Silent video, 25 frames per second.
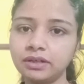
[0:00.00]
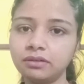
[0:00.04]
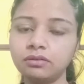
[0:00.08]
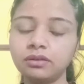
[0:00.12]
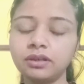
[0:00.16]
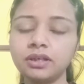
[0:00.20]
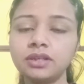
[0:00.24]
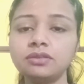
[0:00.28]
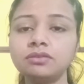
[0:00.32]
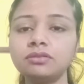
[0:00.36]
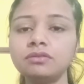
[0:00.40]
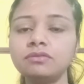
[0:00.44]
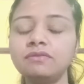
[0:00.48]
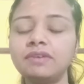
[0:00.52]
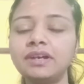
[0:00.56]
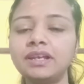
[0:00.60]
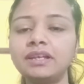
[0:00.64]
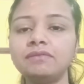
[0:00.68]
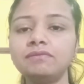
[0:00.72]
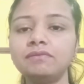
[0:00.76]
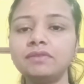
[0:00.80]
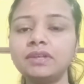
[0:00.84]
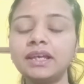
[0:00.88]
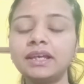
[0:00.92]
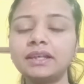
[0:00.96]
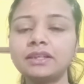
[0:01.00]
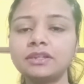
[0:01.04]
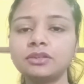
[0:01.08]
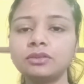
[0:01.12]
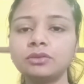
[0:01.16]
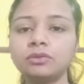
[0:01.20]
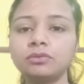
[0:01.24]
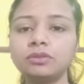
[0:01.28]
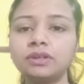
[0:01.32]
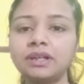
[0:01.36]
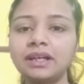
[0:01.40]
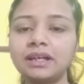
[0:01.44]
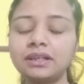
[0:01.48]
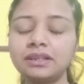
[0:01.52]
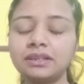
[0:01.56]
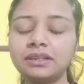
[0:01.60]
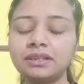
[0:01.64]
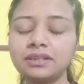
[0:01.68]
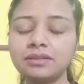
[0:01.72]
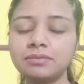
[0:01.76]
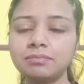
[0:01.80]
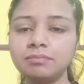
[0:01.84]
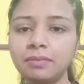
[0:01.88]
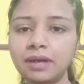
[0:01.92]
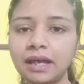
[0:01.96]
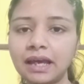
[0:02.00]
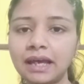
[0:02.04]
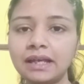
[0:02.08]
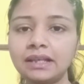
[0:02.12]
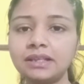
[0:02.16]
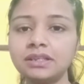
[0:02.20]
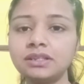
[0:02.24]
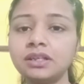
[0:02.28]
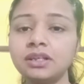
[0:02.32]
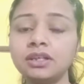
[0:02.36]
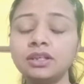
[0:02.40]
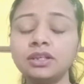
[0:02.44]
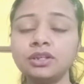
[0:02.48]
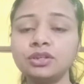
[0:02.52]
Okay, so when we execute our this batch,